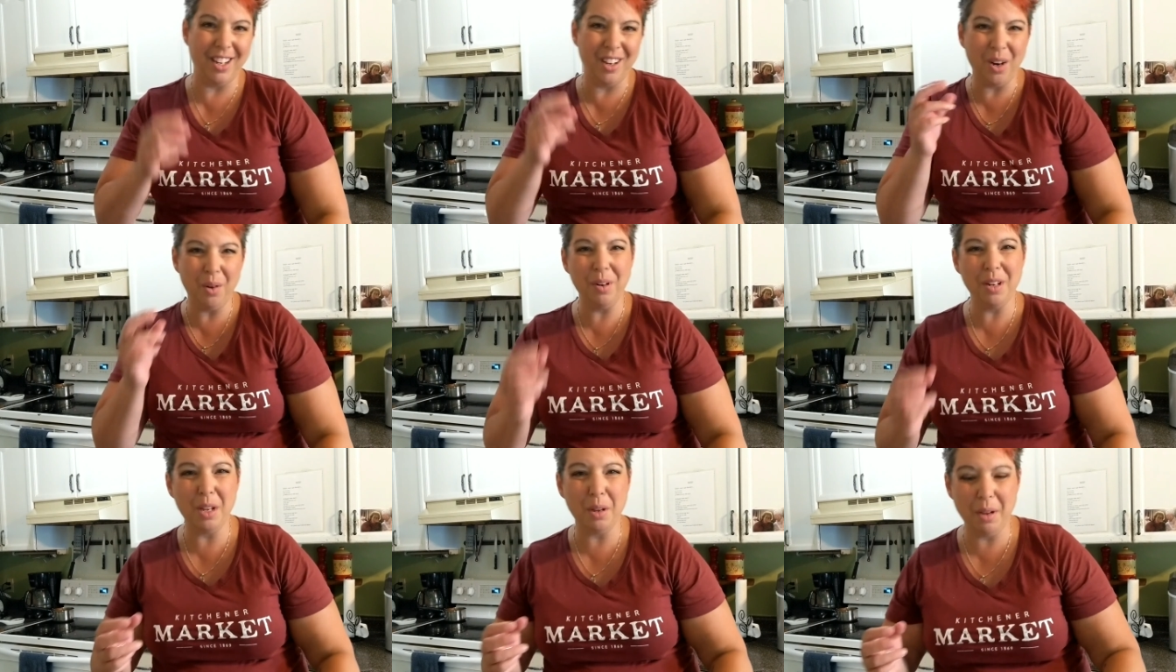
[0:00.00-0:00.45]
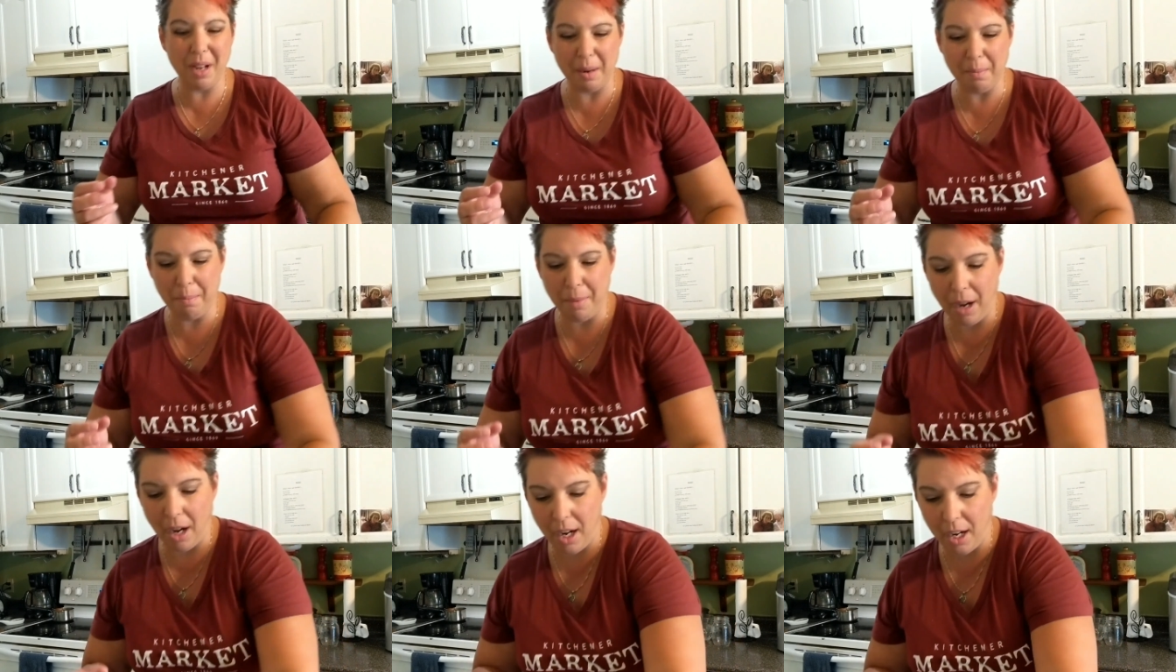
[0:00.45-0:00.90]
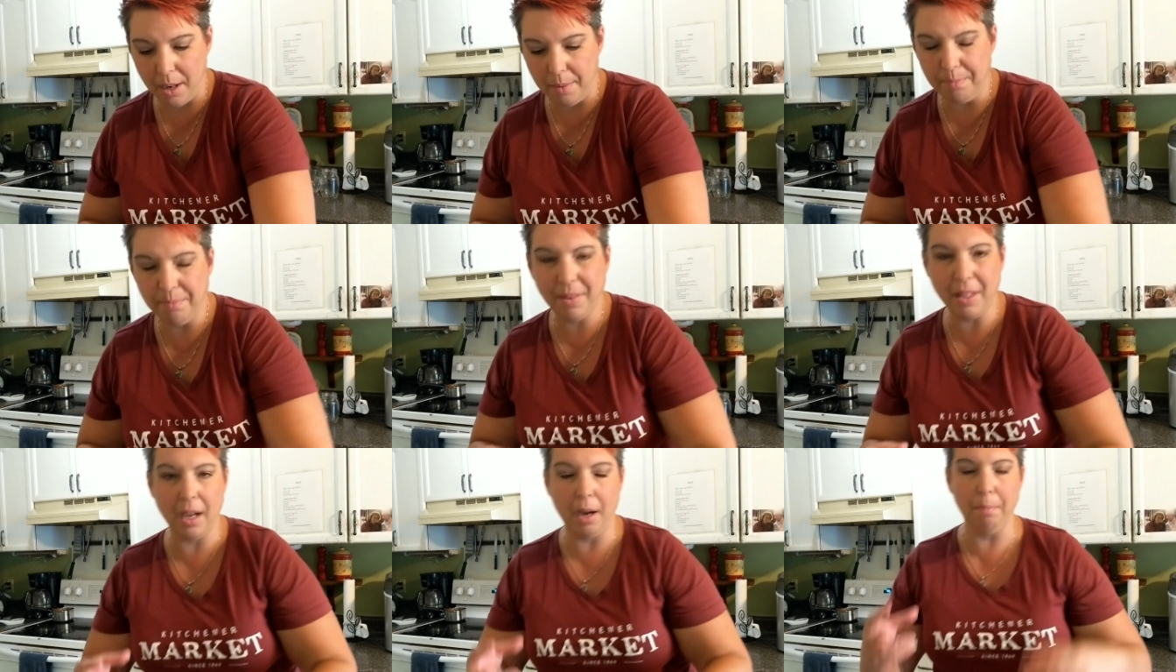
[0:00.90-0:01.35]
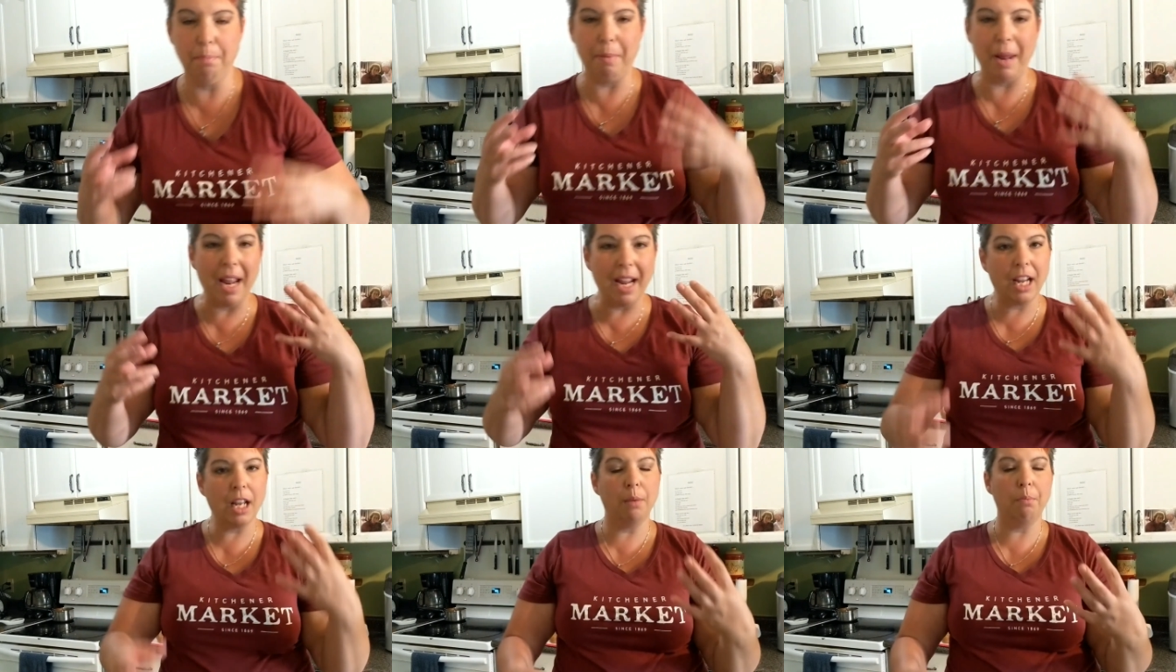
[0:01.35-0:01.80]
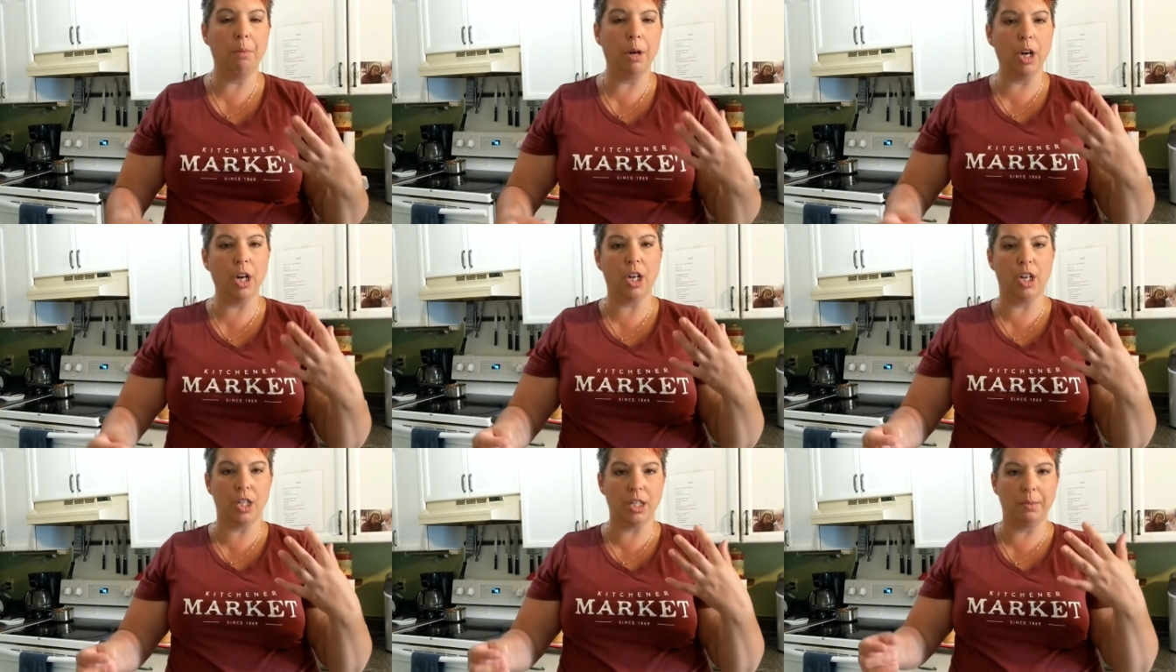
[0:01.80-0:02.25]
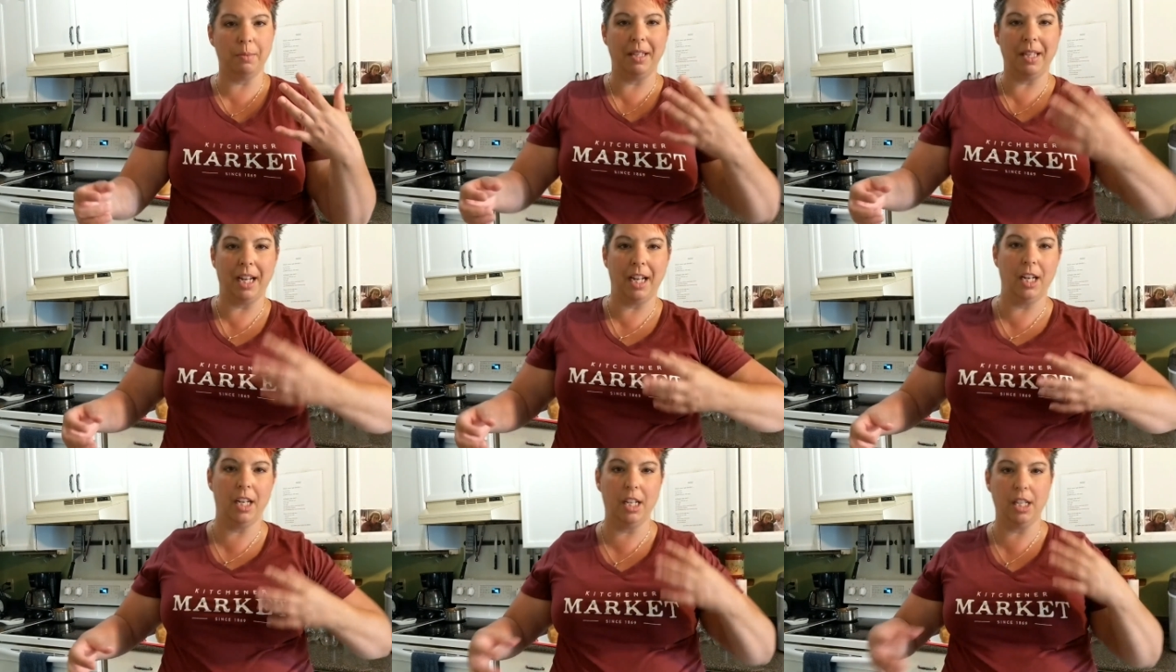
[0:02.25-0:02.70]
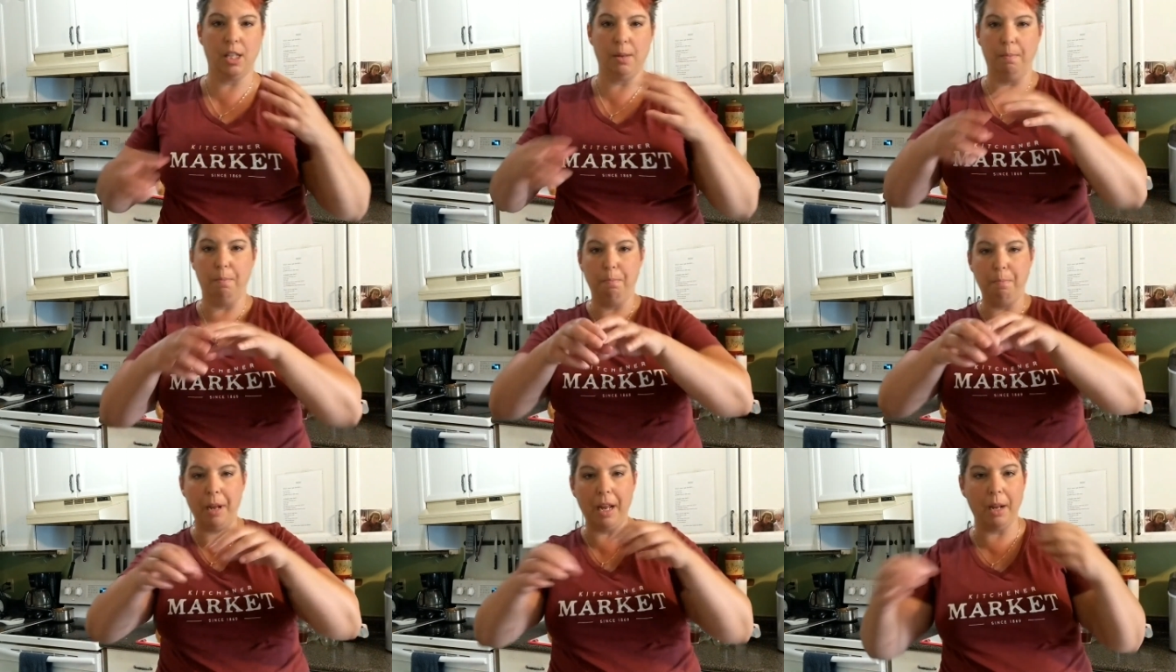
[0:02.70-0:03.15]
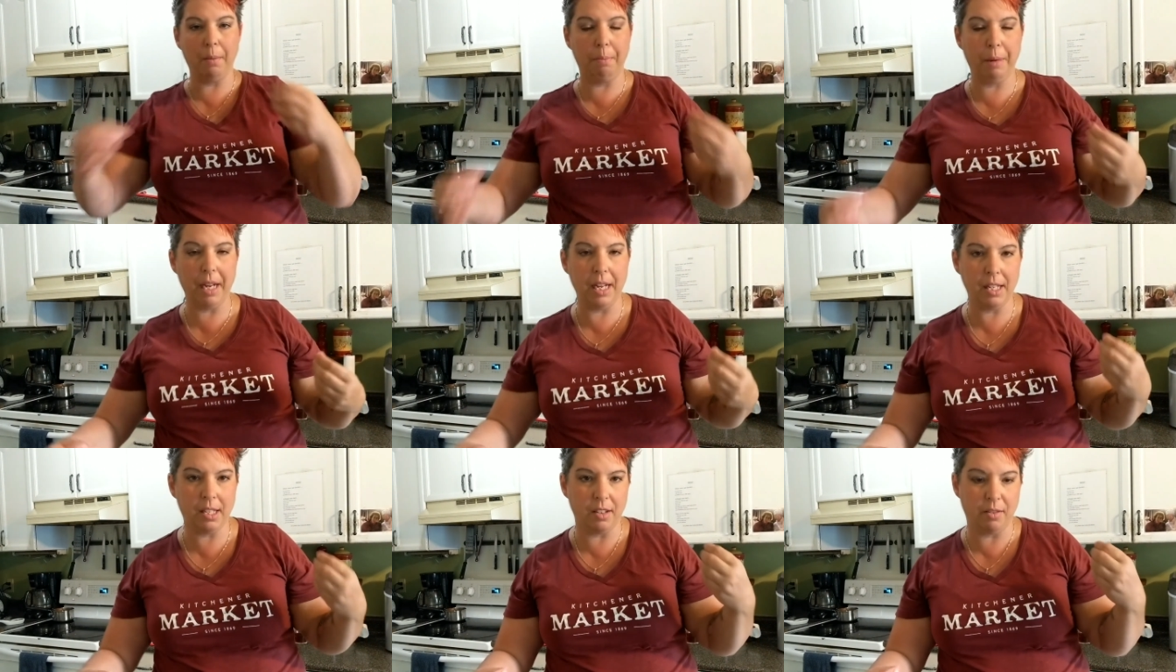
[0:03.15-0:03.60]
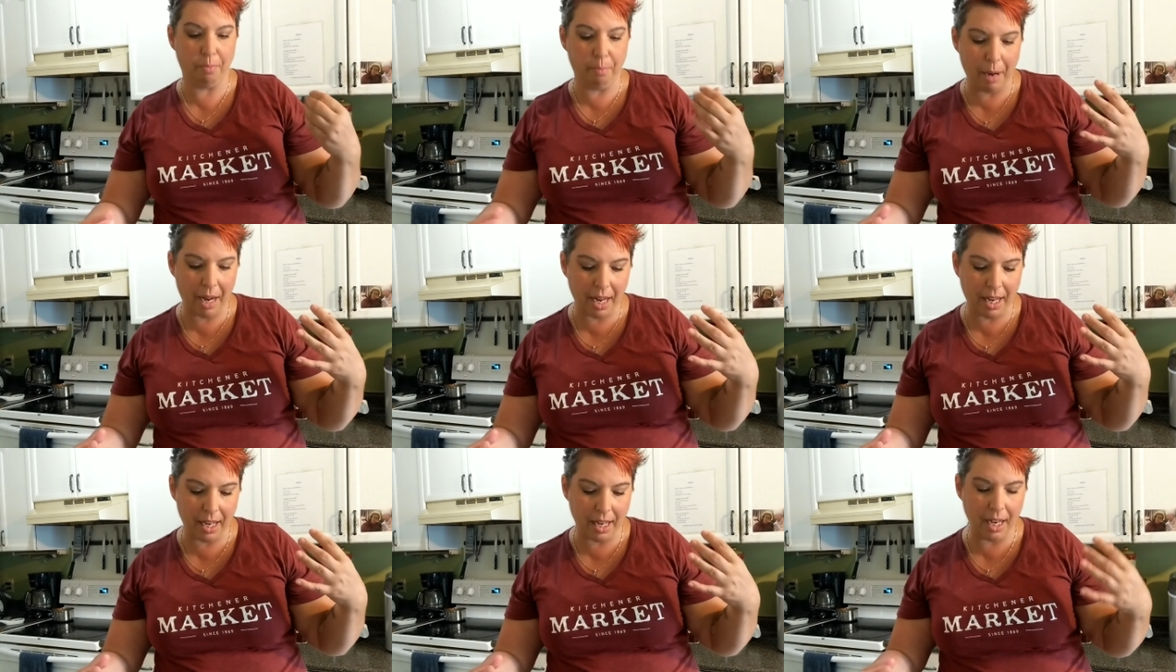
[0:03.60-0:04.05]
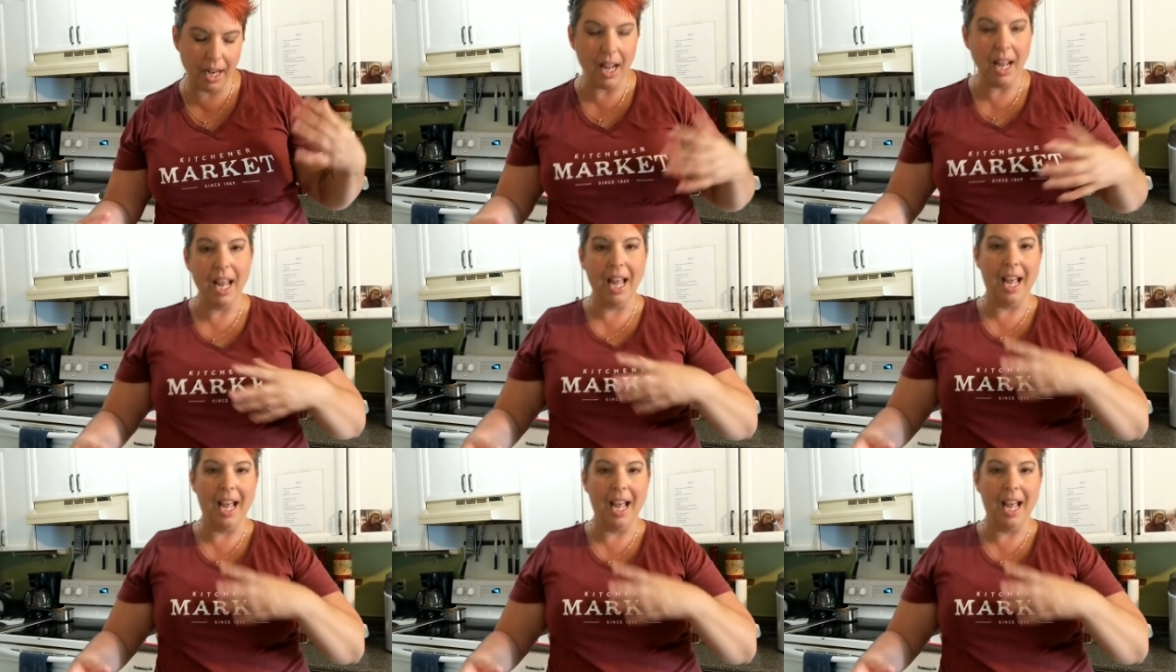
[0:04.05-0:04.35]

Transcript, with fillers: You know when you get a, a bacon burger or something like that, and it's a big piece of bacon,